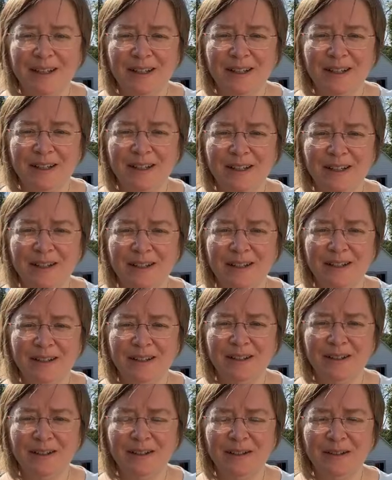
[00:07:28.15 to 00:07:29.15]

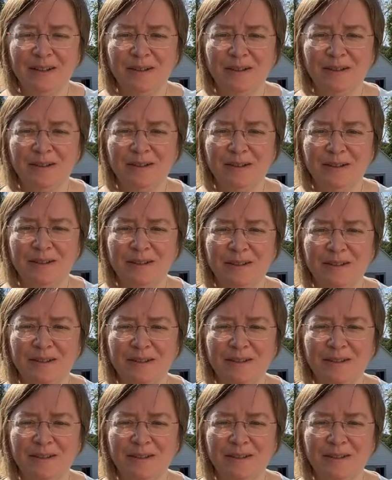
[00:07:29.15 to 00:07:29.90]
Nothing is said.